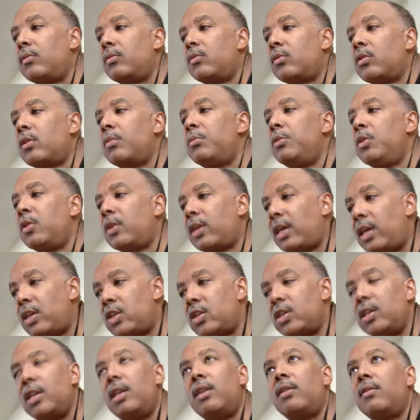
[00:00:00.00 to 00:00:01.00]

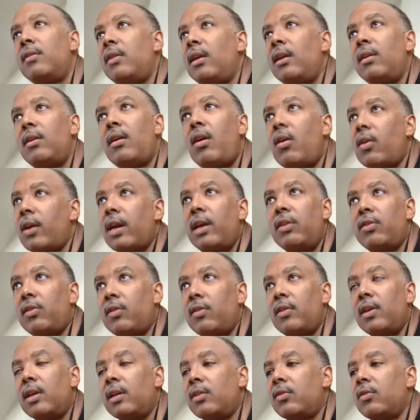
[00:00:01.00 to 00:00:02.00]
communication and all kinds of
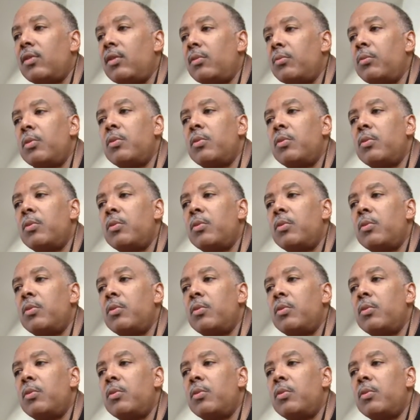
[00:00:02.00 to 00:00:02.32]
things. But